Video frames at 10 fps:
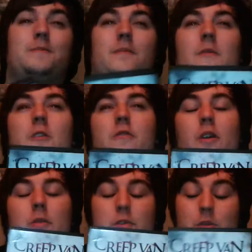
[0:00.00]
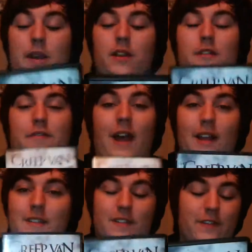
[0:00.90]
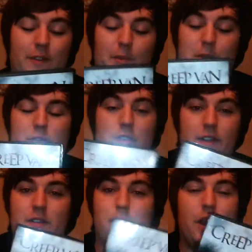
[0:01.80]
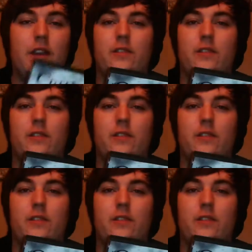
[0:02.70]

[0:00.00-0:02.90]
Overall, there was quite a lot of violence in the film. I was really surprised.